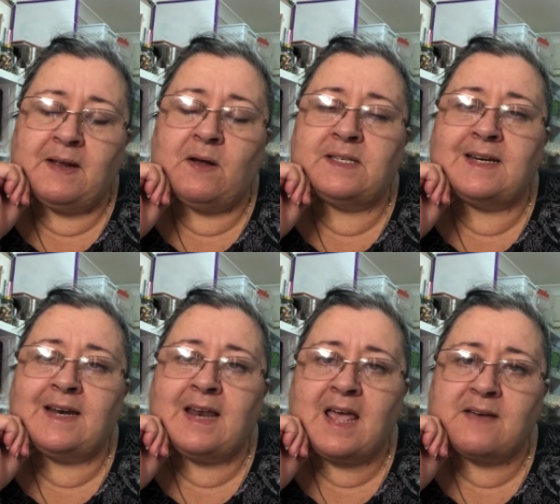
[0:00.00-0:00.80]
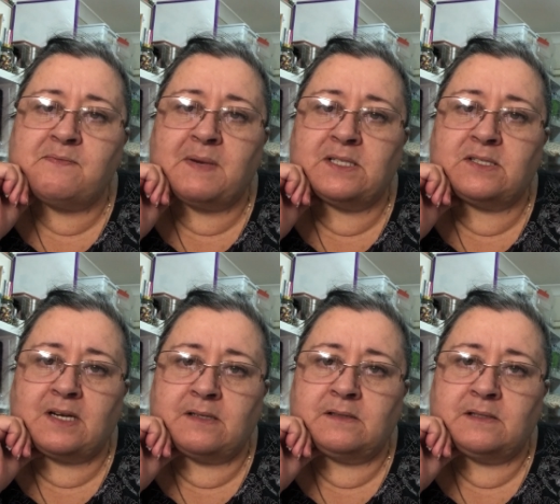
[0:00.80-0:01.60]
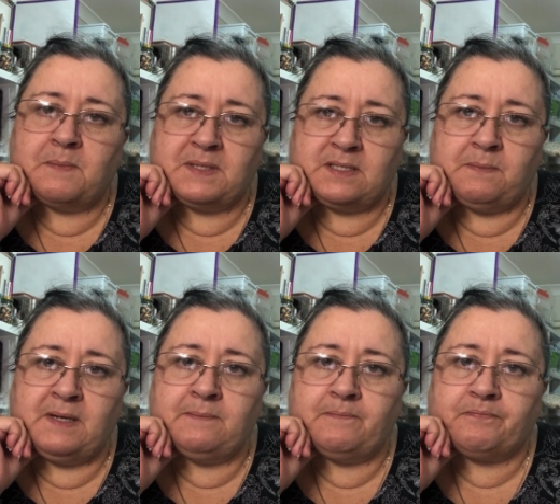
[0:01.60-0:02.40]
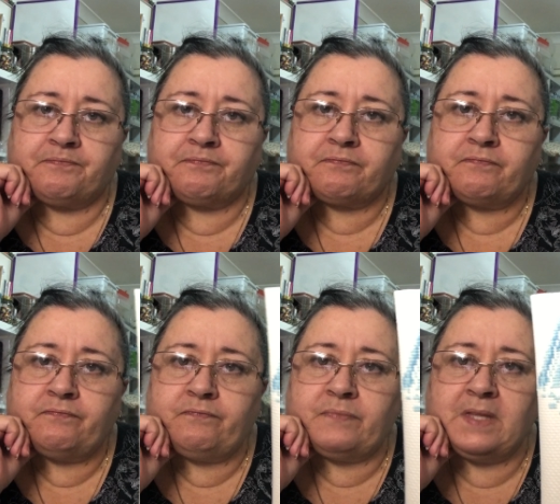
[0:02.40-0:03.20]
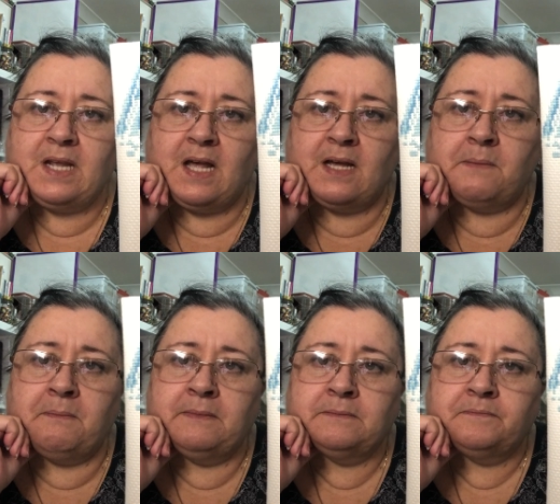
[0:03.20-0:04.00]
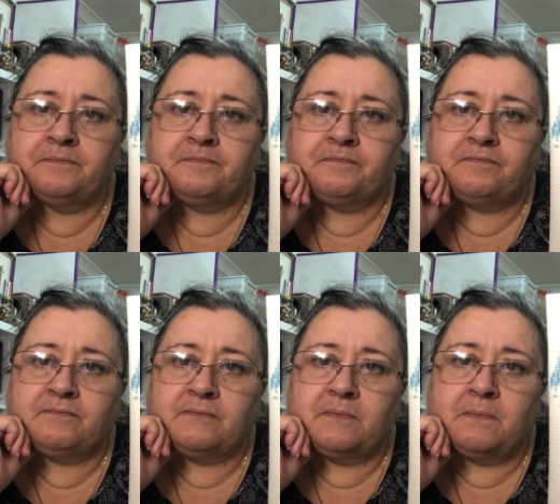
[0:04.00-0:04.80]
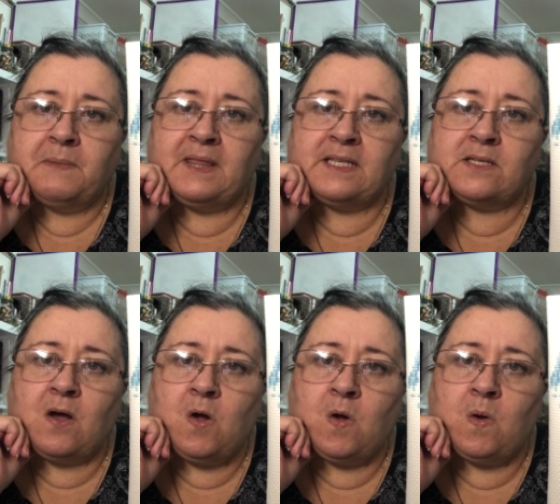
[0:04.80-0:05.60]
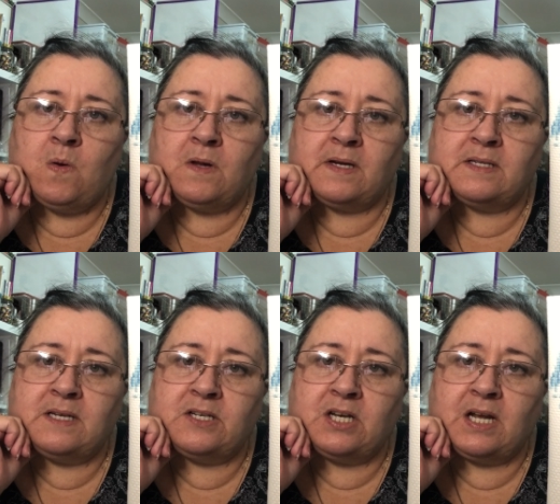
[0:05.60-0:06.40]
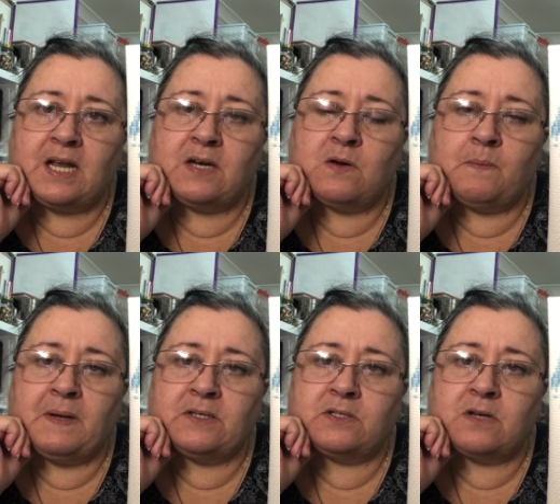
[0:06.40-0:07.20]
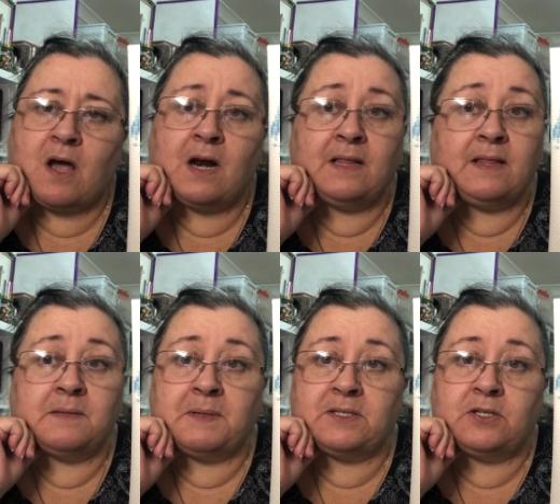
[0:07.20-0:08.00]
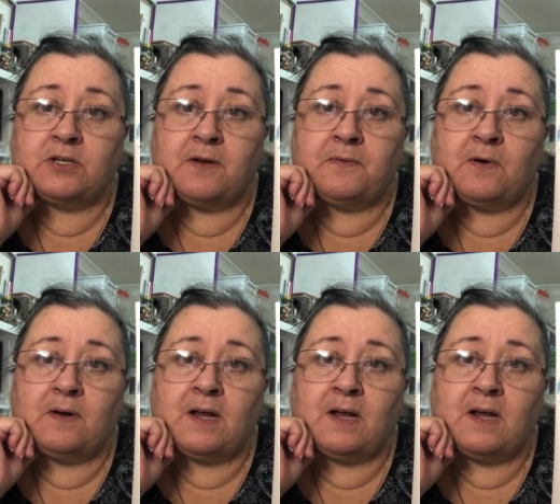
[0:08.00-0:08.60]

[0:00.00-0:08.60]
Now, I didn't have much done, I must admit. But that's a whole lot of stitching and not much. I don't think there's much to show for it.